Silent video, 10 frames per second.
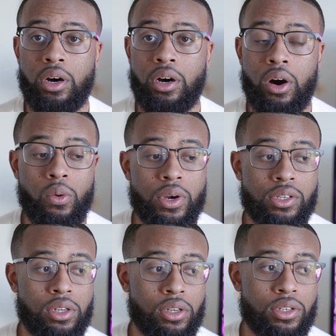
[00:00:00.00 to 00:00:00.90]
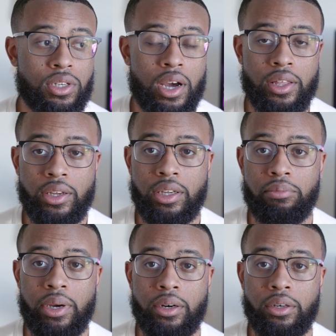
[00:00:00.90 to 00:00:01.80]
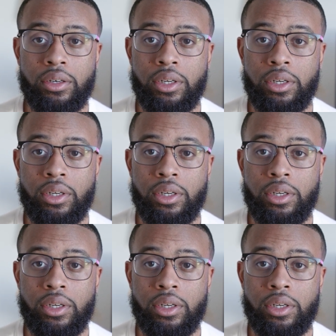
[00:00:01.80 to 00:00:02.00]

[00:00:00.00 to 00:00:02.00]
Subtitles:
always looking to see how they can get better.